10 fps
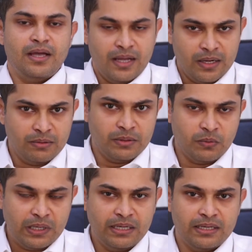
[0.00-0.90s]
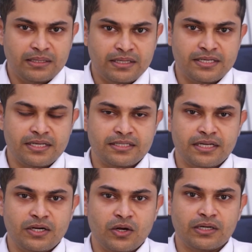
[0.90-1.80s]
Hello everyone, this is
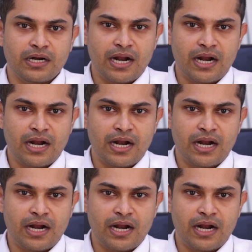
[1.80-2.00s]
Dr.